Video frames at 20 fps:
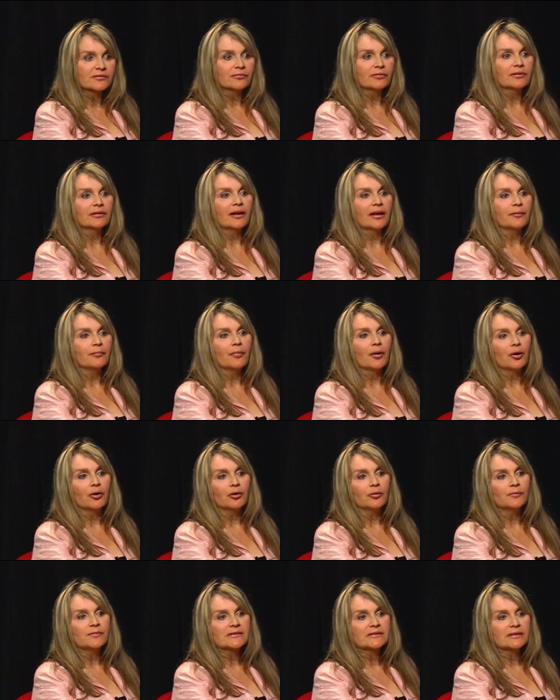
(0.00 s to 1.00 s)
with light
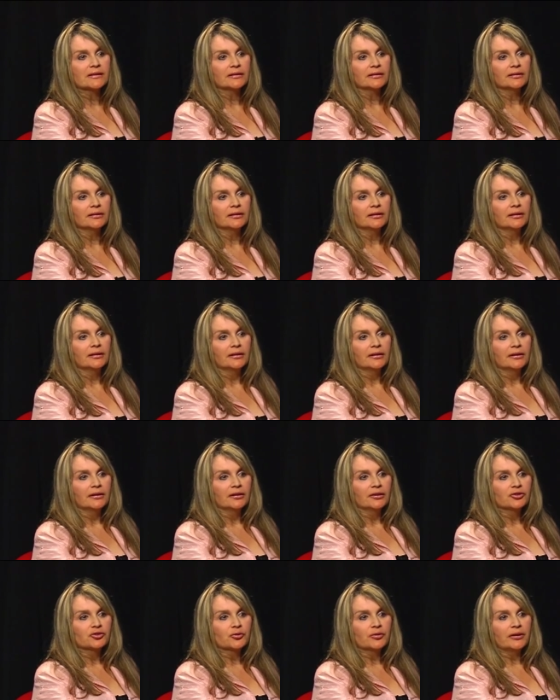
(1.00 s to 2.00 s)
bulbs, and
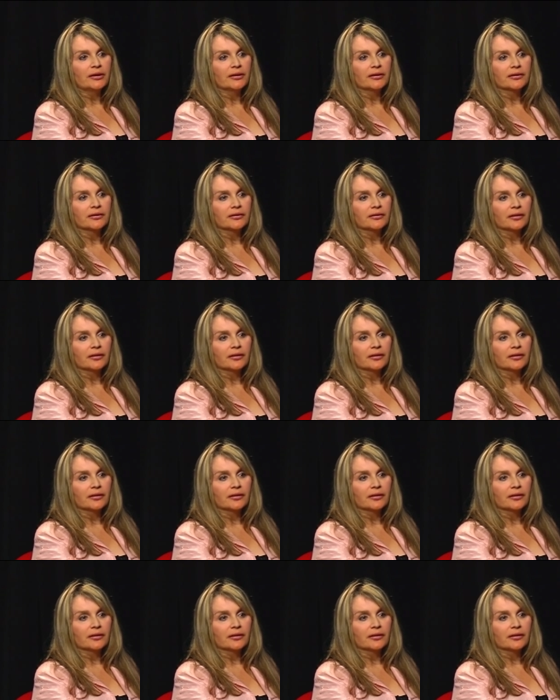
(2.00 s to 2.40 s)
treated